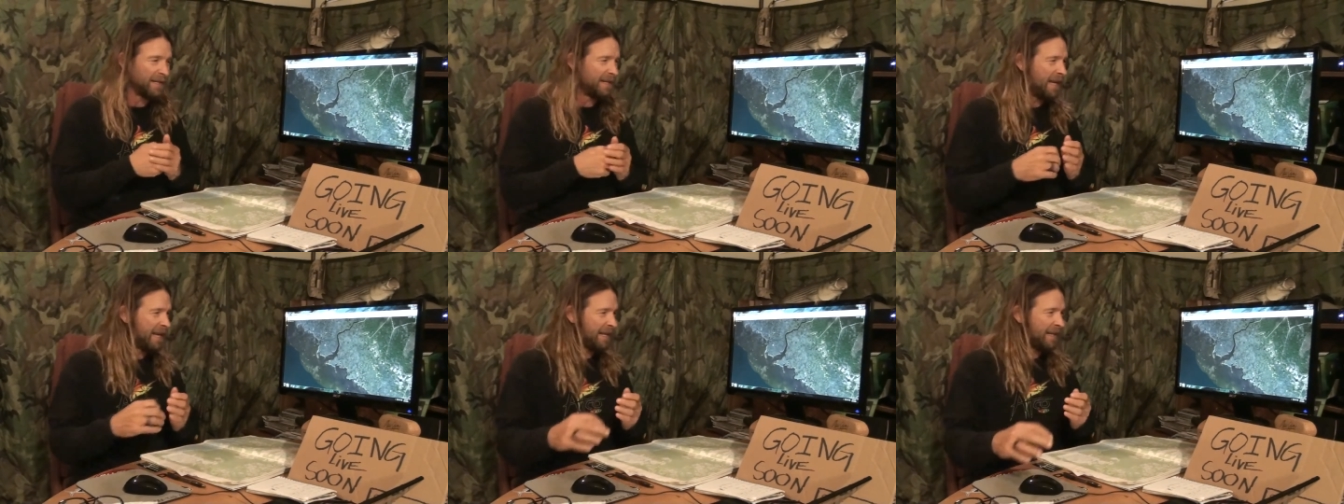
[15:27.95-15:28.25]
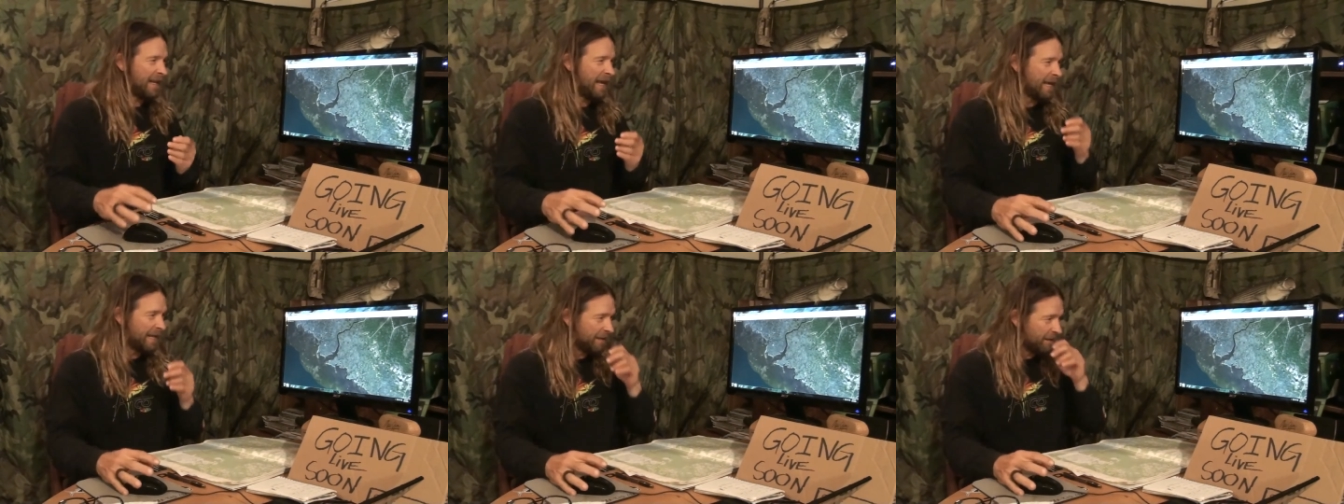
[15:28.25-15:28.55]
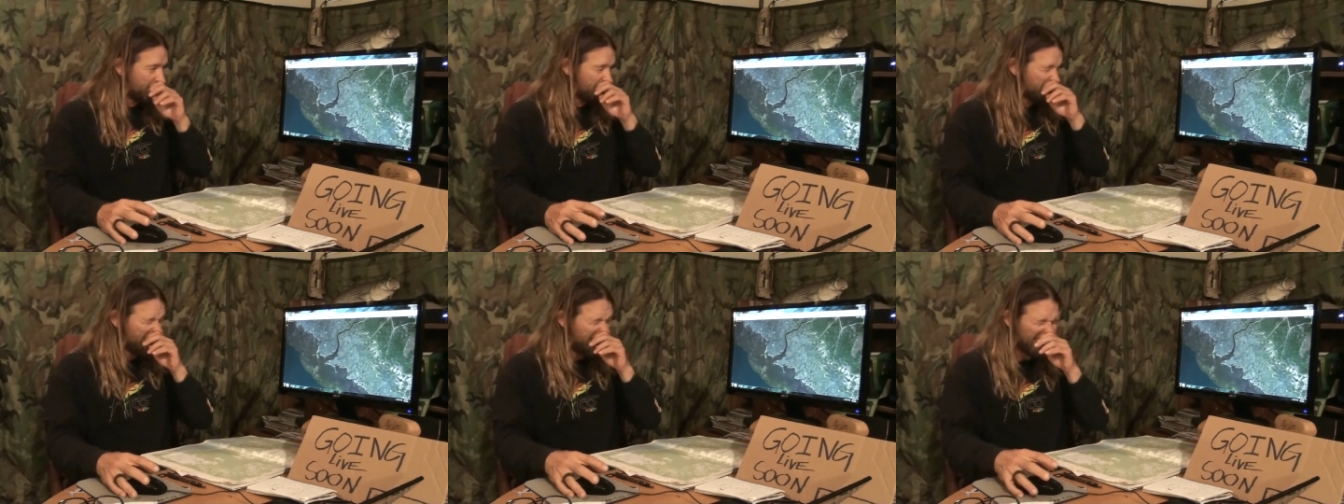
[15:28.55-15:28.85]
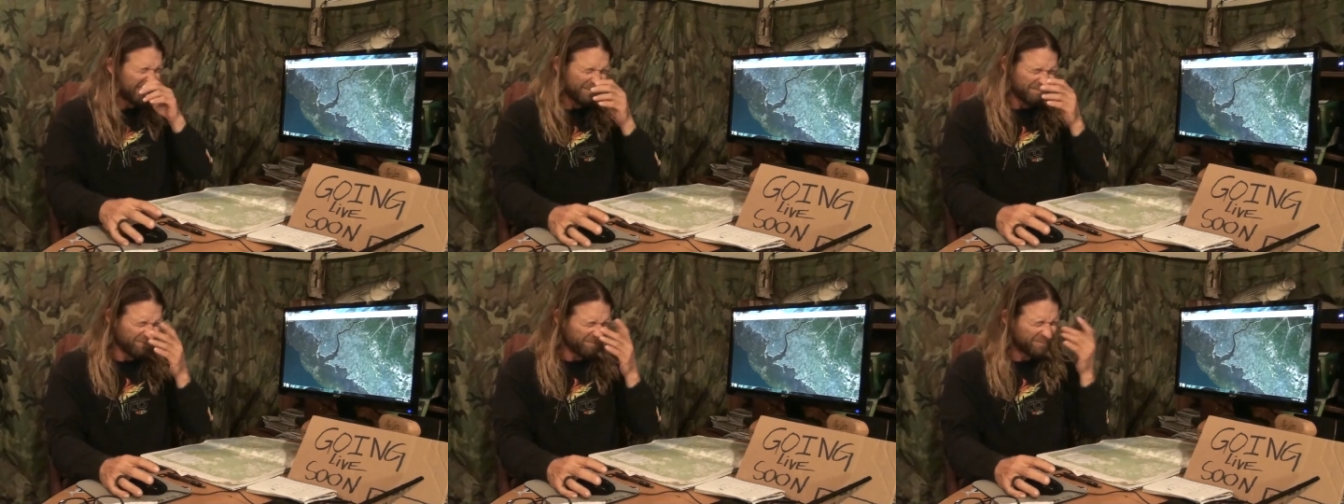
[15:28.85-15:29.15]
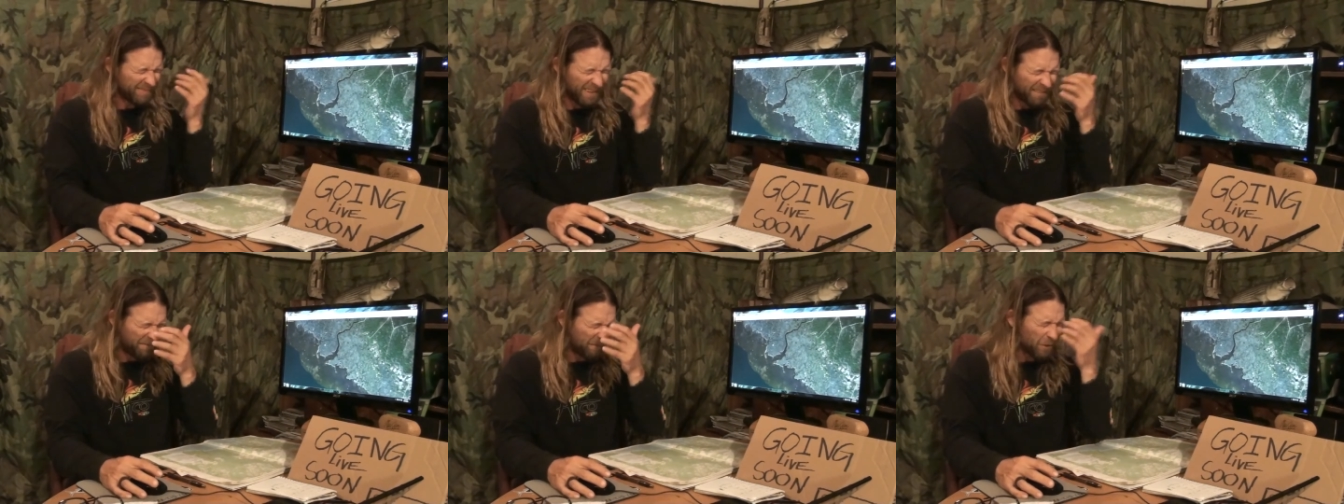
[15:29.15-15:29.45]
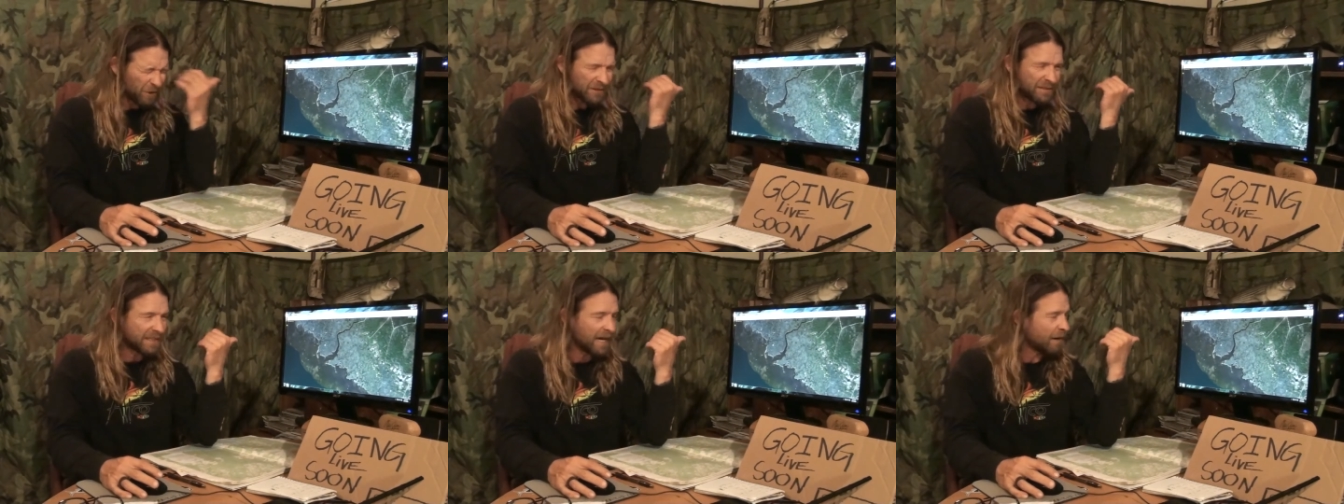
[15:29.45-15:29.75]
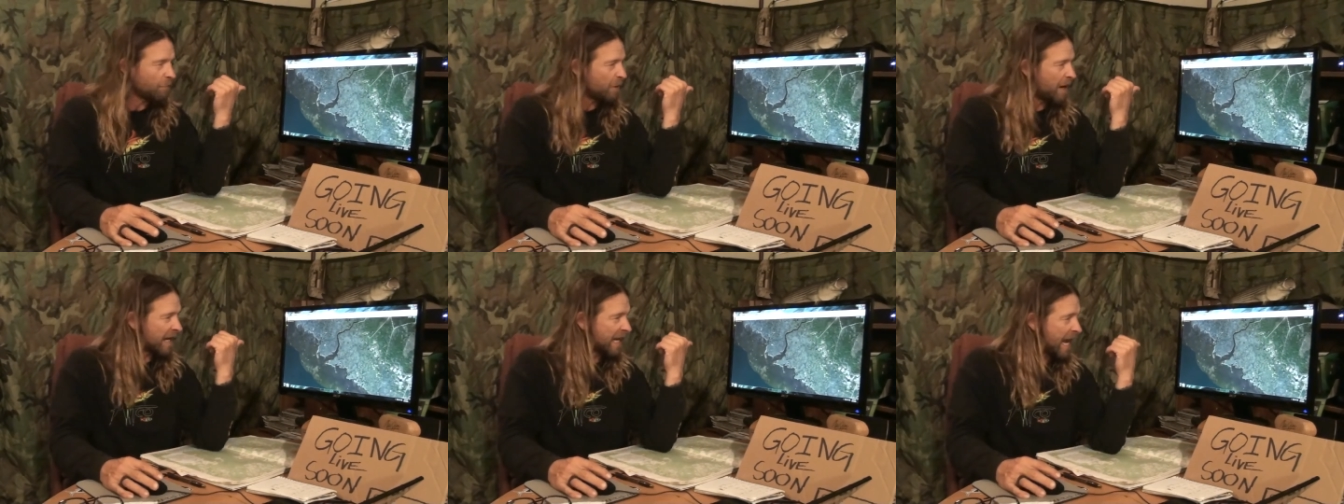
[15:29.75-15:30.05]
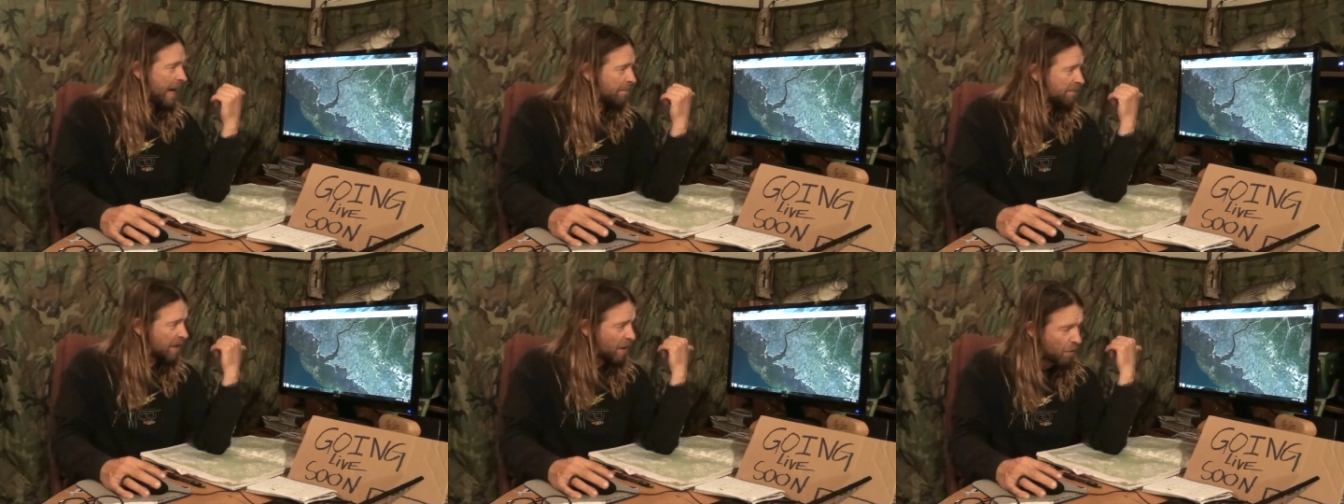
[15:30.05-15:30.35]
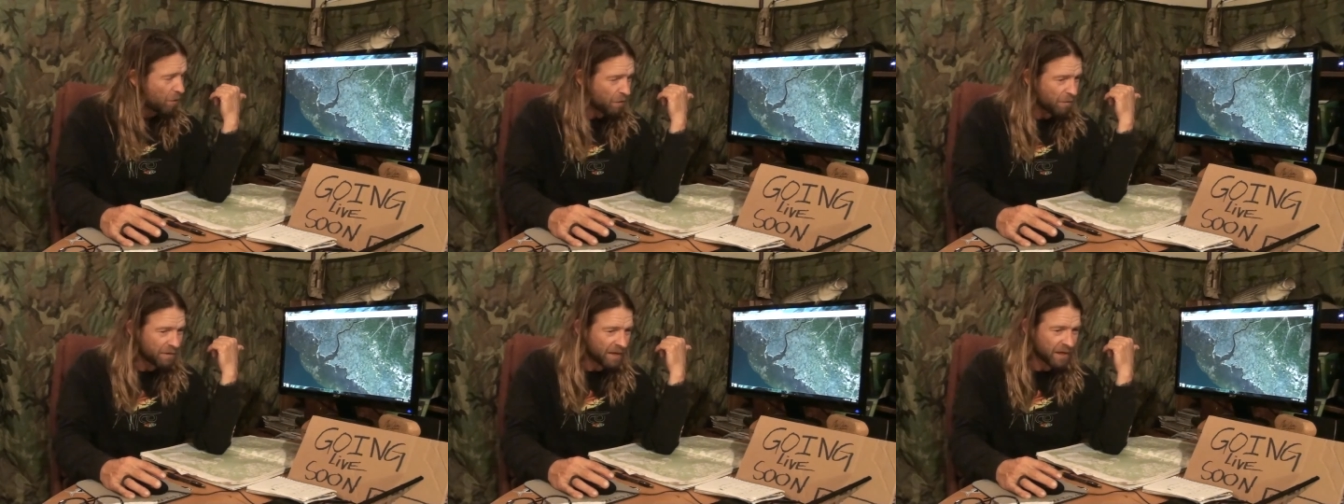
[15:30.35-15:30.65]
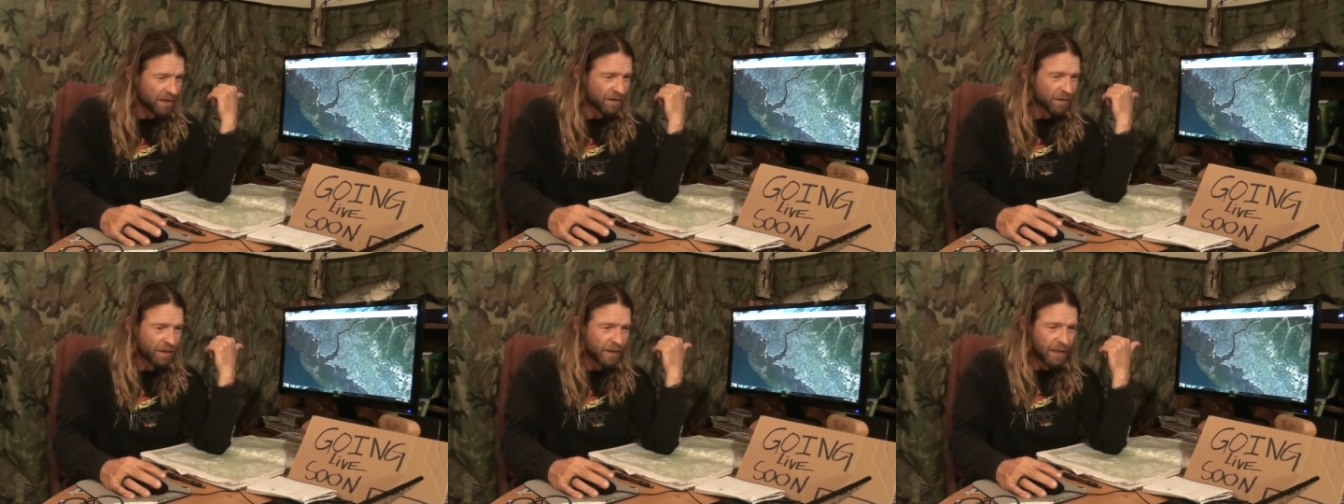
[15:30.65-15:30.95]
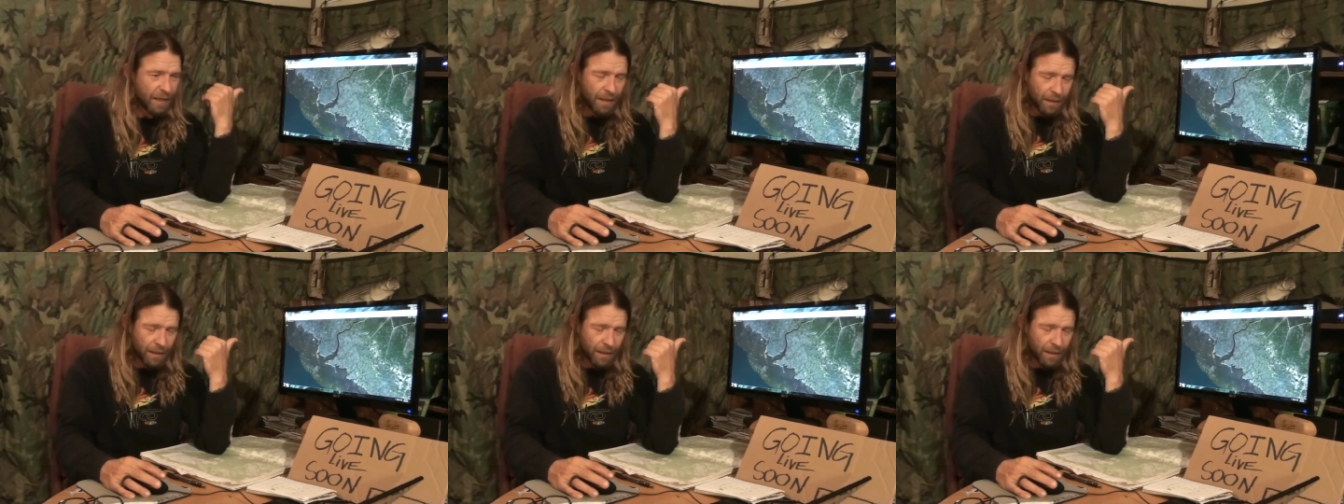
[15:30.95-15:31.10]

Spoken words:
And the first night when I camped out over here,